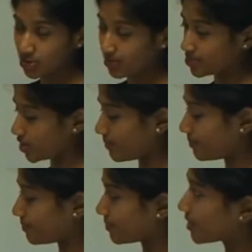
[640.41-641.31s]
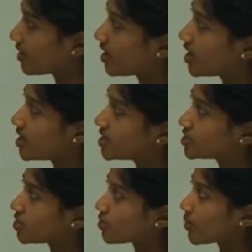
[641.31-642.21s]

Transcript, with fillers: description. So